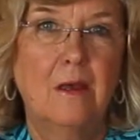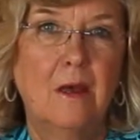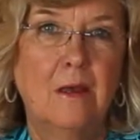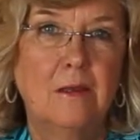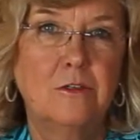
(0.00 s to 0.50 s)

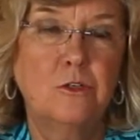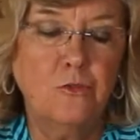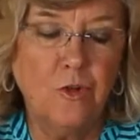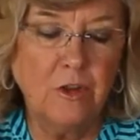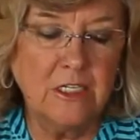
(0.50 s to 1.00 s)

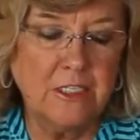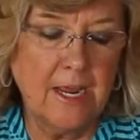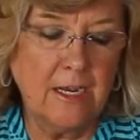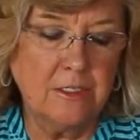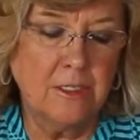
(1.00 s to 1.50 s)
Tooth-Friendly
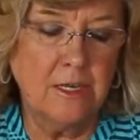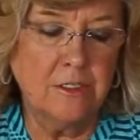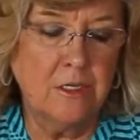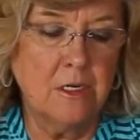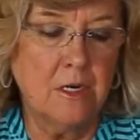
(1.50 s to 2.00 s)
Snacks
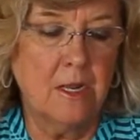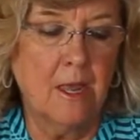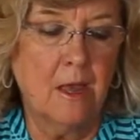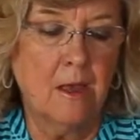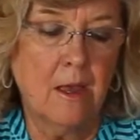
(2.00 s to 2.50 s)
lesson,
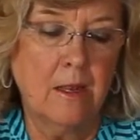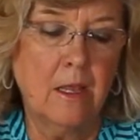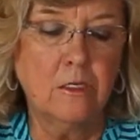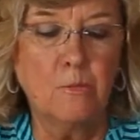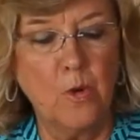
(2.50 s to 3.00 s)
I'd
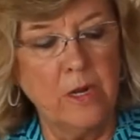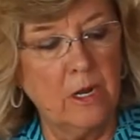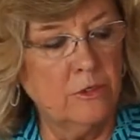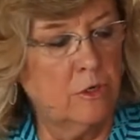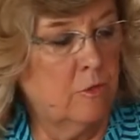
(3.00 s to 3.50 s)
like to point
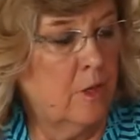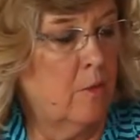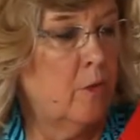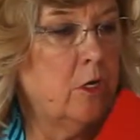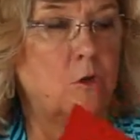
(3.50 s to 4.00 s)
out to you
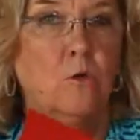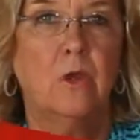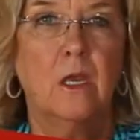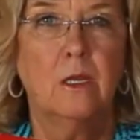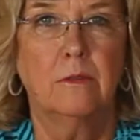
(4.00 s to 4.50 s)
that when you
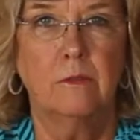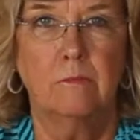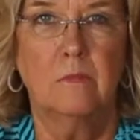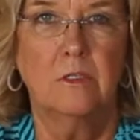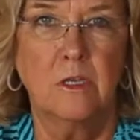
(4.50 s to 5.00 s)
get
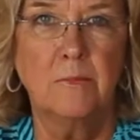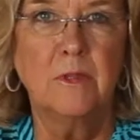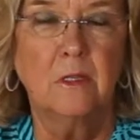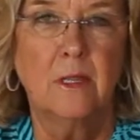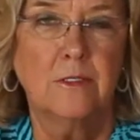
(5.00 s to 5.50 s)
some
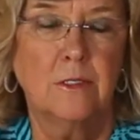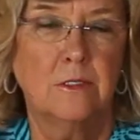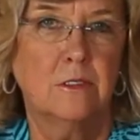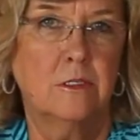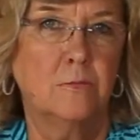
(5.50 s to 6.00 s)
of the
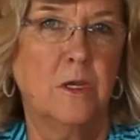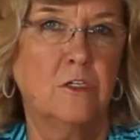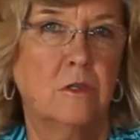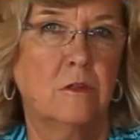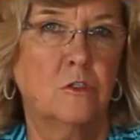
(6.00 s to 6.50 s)
lessons,
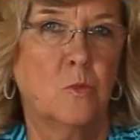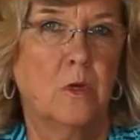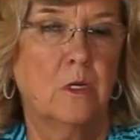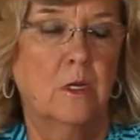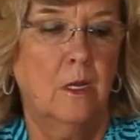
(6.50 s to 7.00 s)
especially this
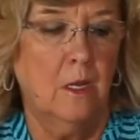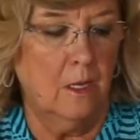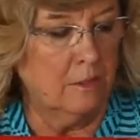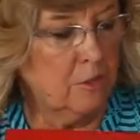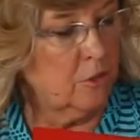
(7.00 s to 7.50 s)
one,
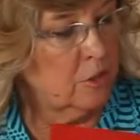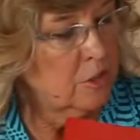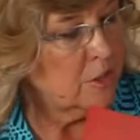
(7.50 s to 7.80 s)
that you're going to